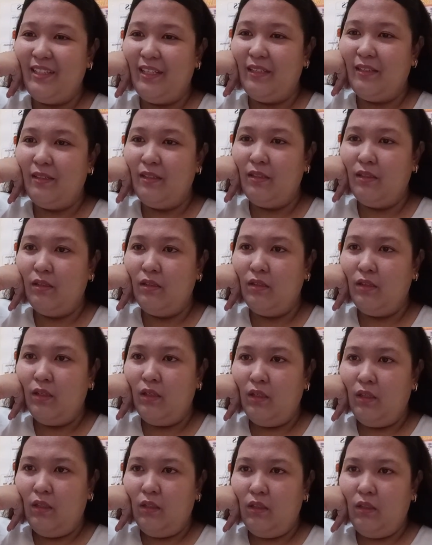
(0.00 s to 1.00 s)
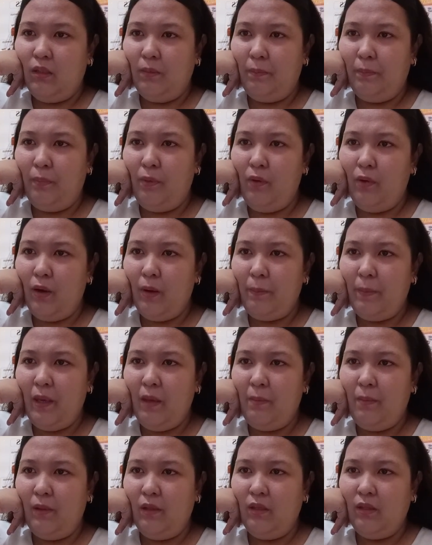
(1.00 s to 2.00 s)
And then the poor
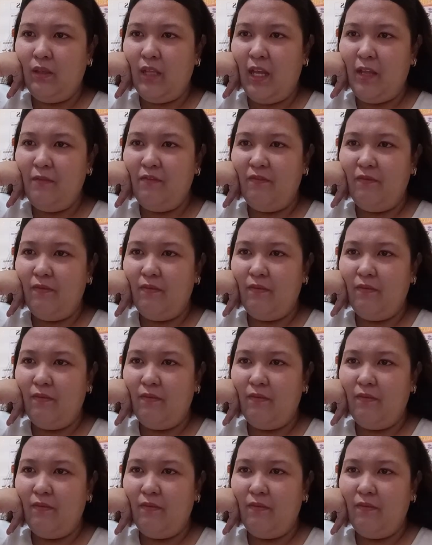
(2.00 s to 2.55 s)
people in that